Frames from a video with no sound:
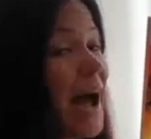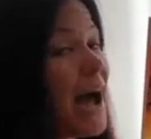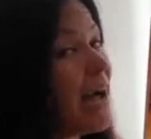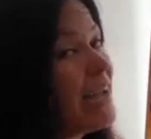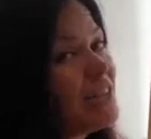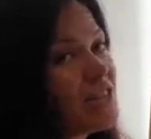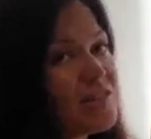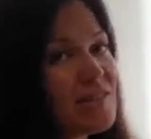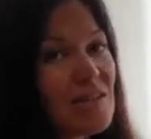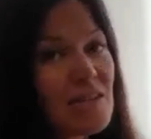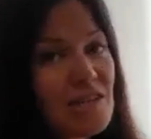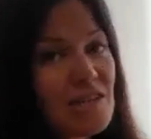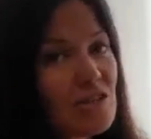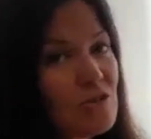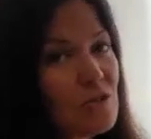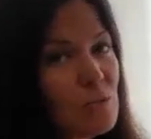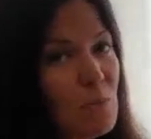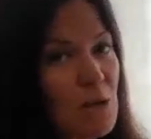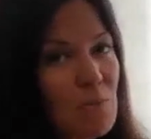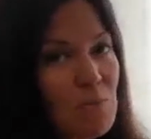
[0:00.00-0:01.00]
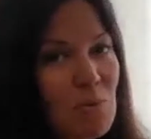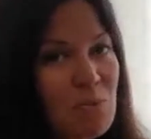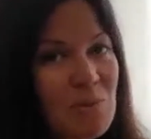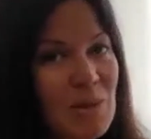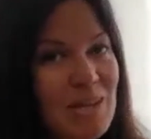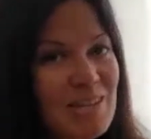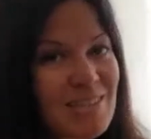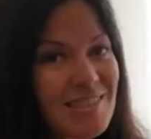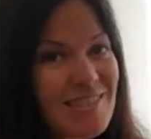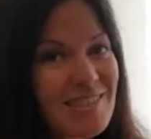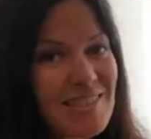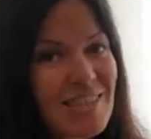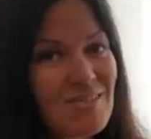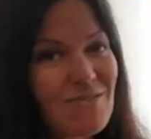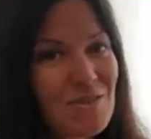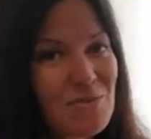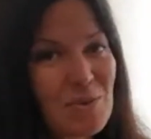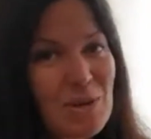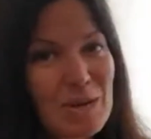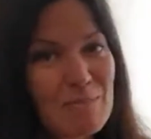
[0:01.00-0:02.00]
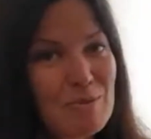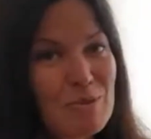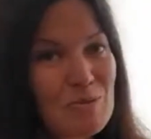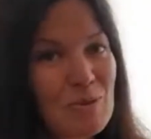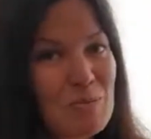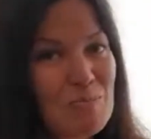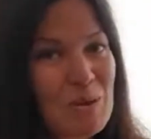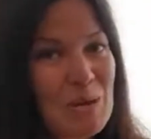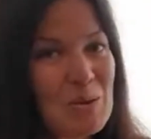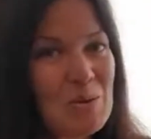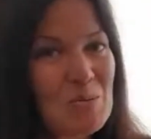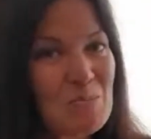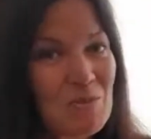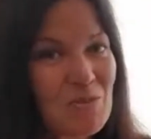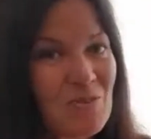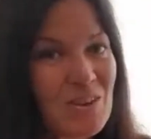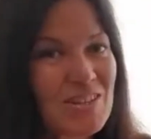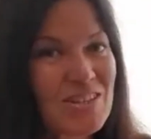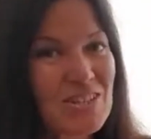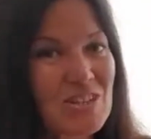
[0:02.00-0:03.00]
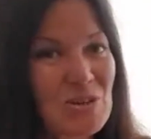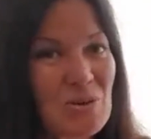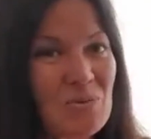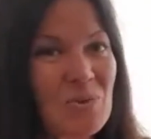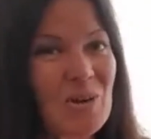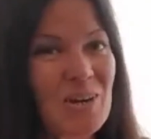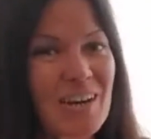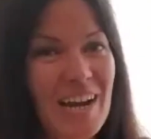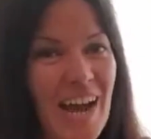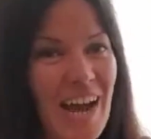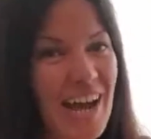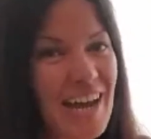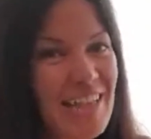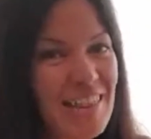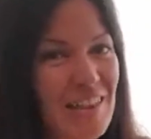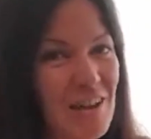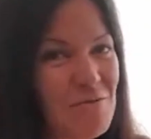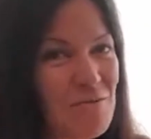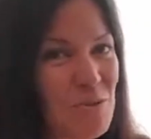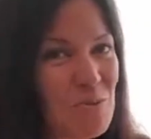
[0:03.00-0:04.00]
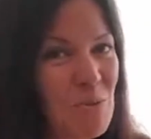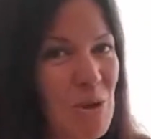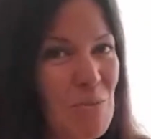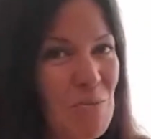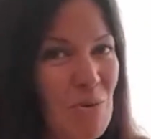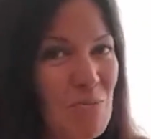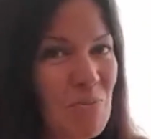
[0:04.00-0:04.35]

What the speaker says: I just like to use paper plates. Even when I'm doing my own professional work, I love the paper